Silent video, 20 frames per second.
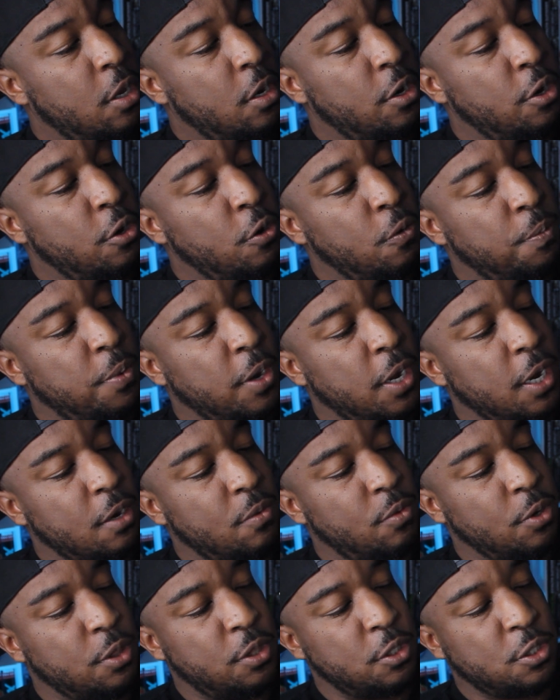nubuck
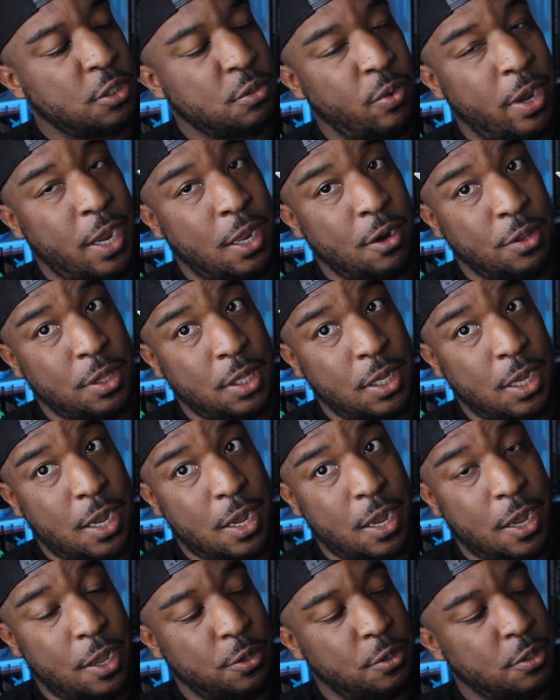with the suede on the
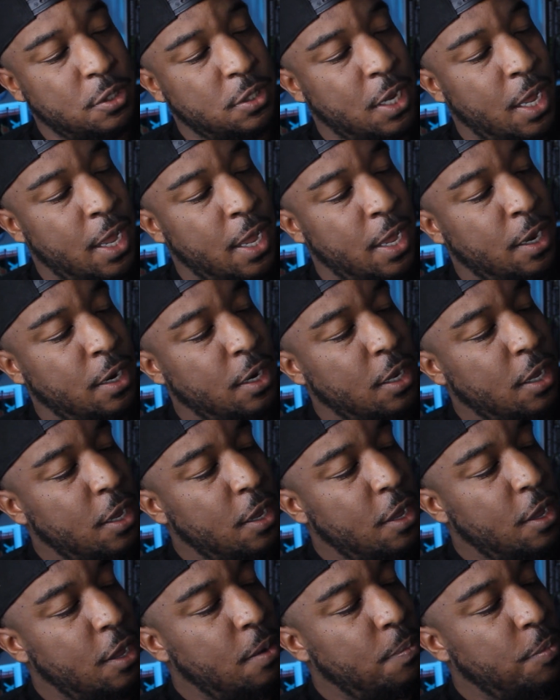other side,
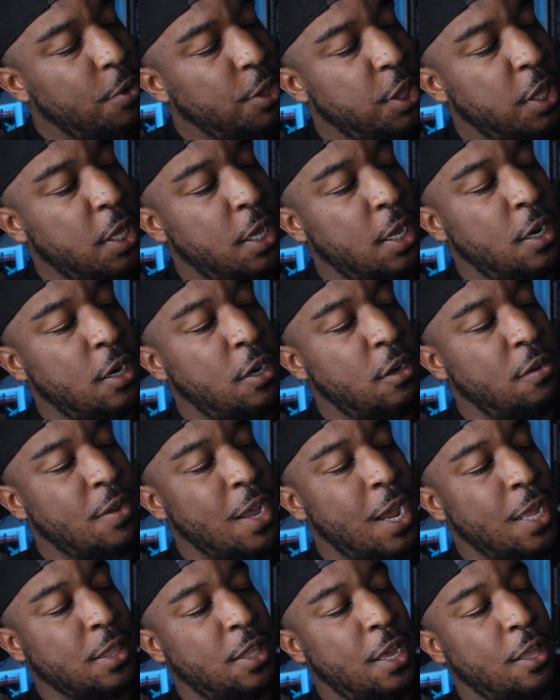but then you
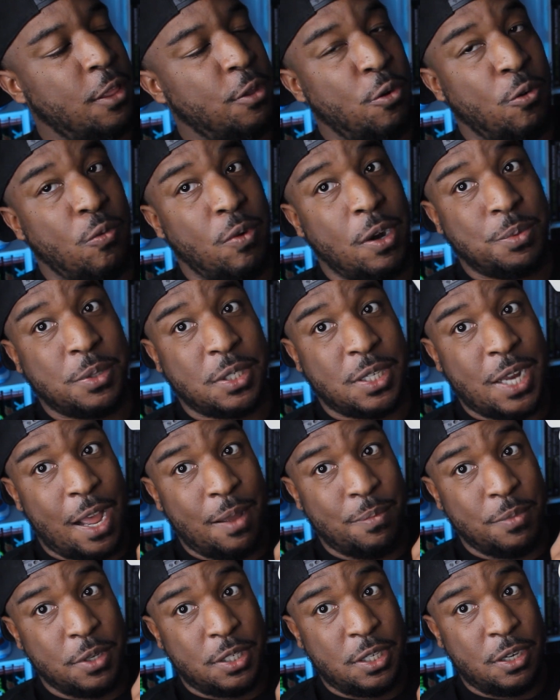got that little
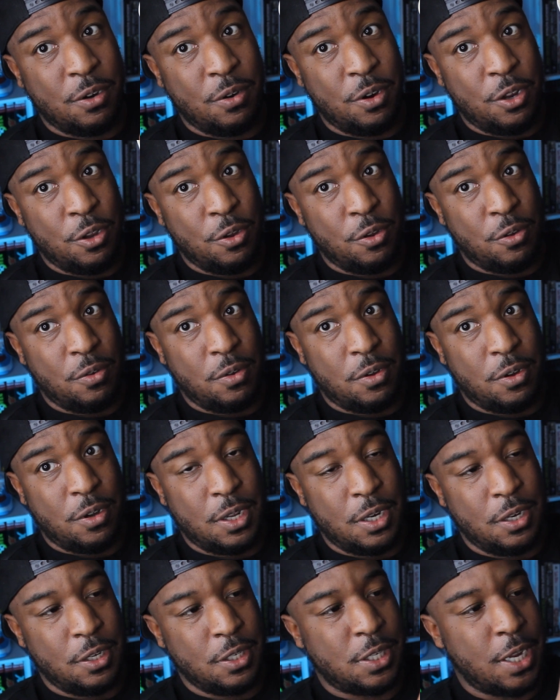ripstop material
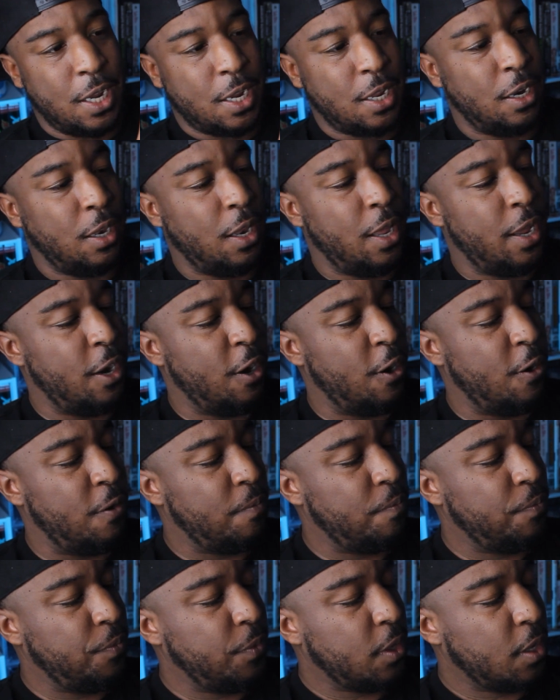on the second layer,
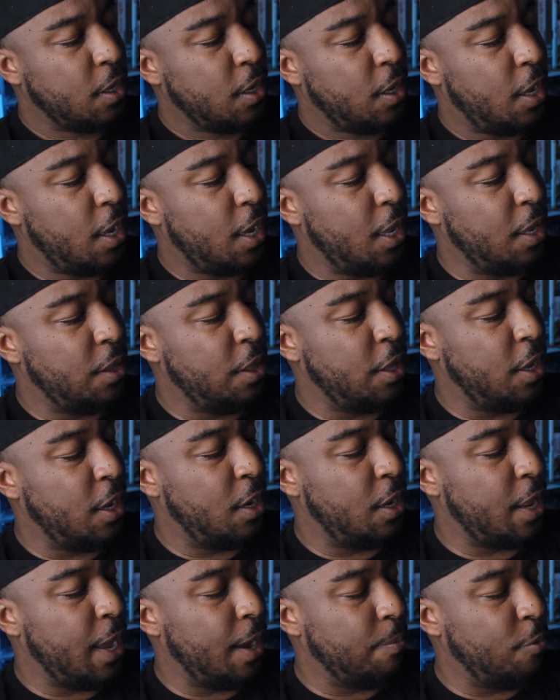and
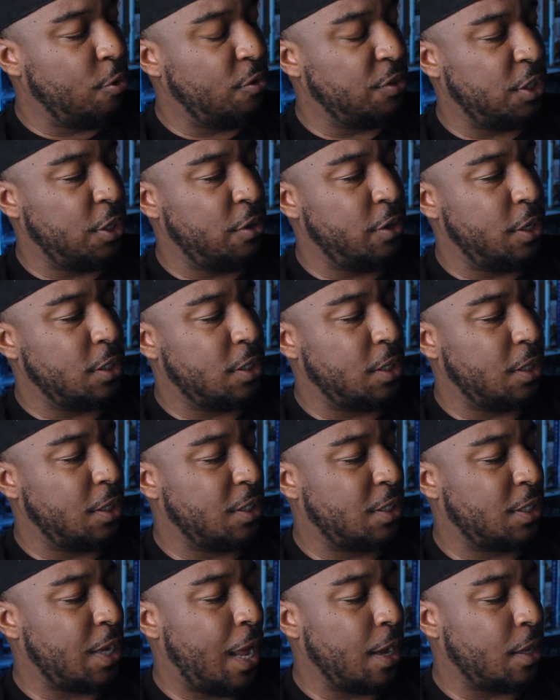then that moves you into the
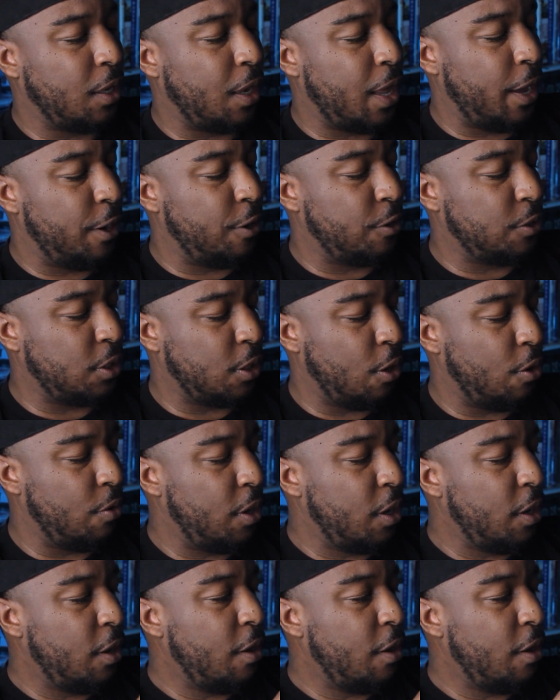sock liner. So